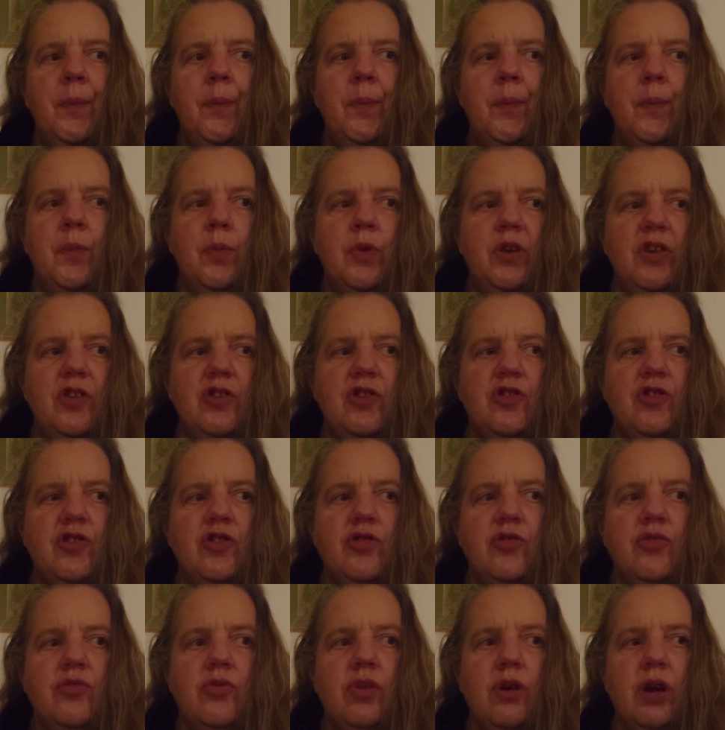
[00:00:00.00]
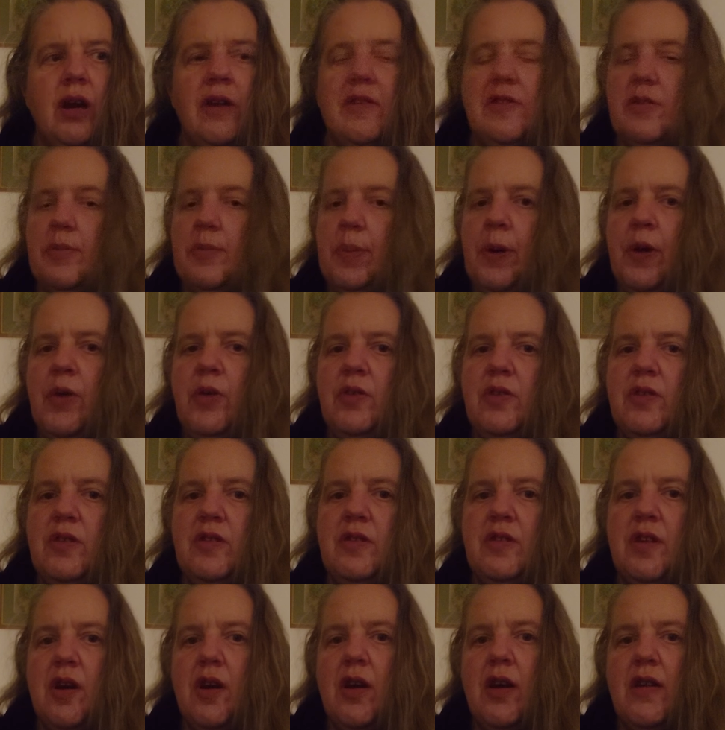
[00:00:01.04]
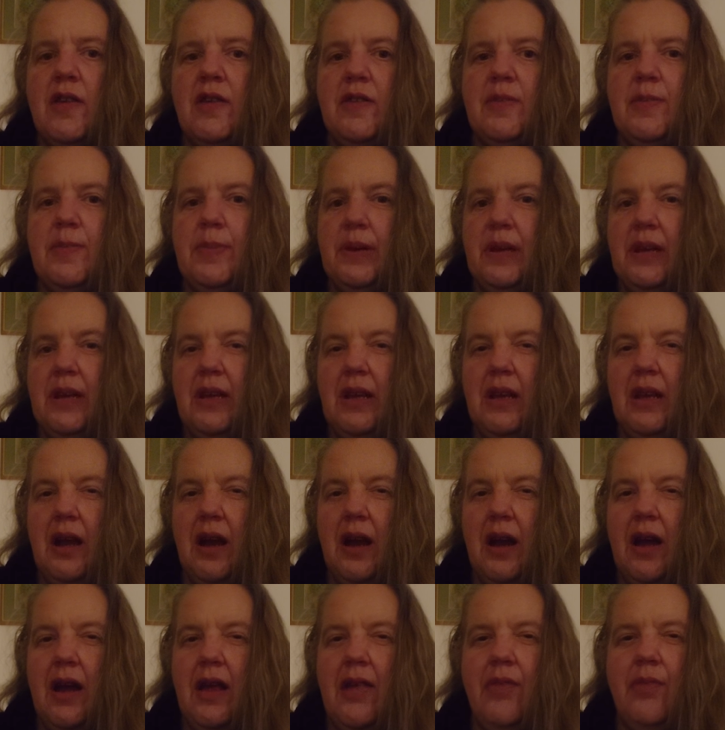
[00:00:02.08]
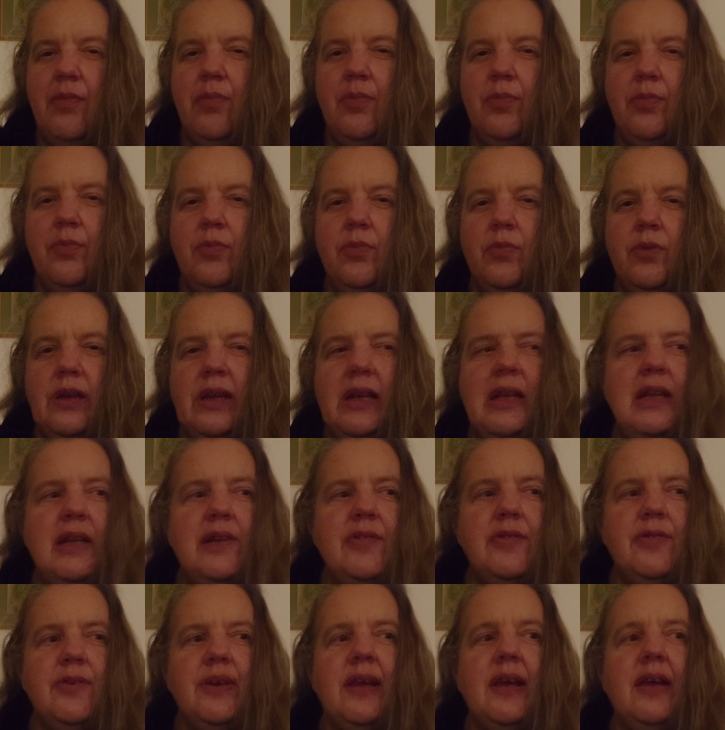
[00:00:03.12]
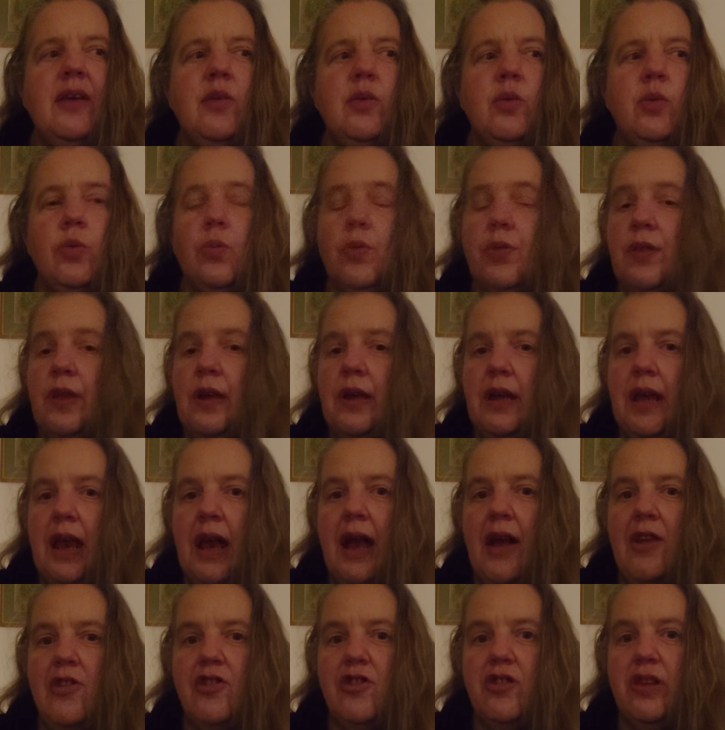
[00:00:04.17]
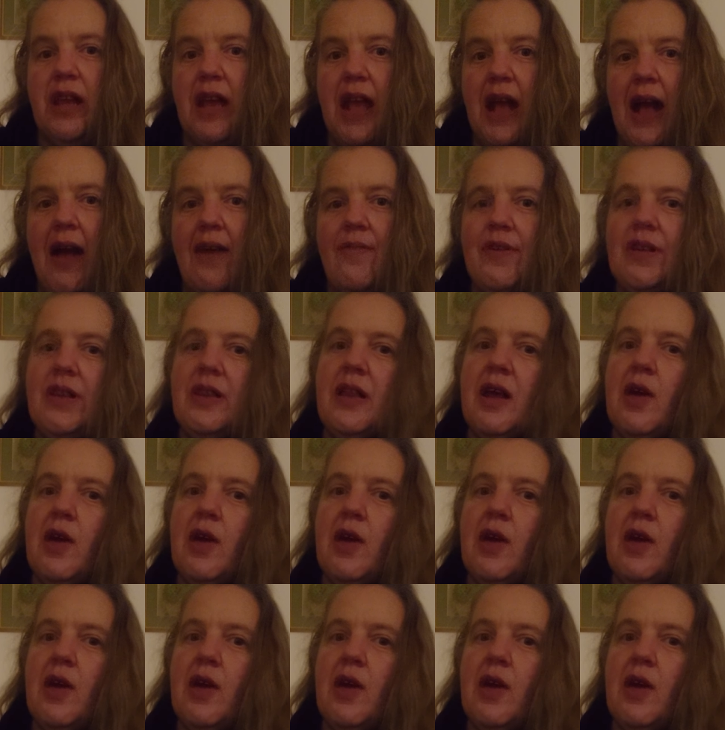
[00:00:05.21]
which I suppose is nice, but I really feel that actually having